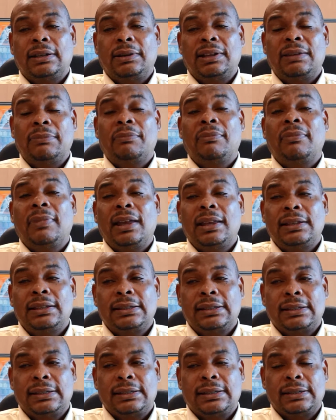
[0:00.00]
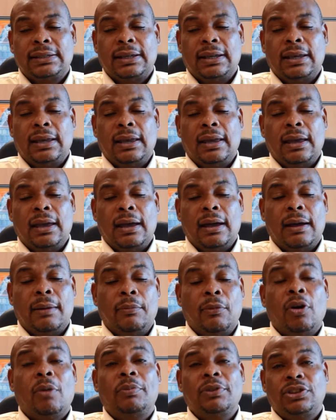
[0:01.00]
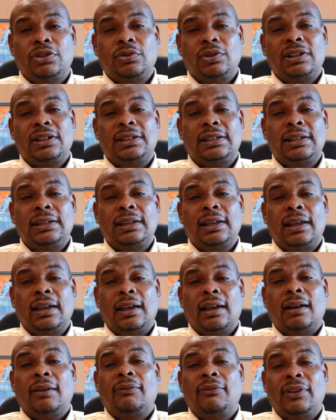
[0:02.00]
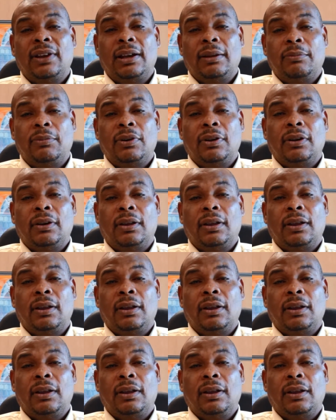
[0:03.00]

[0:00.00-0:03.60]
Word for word: immense opportunity available,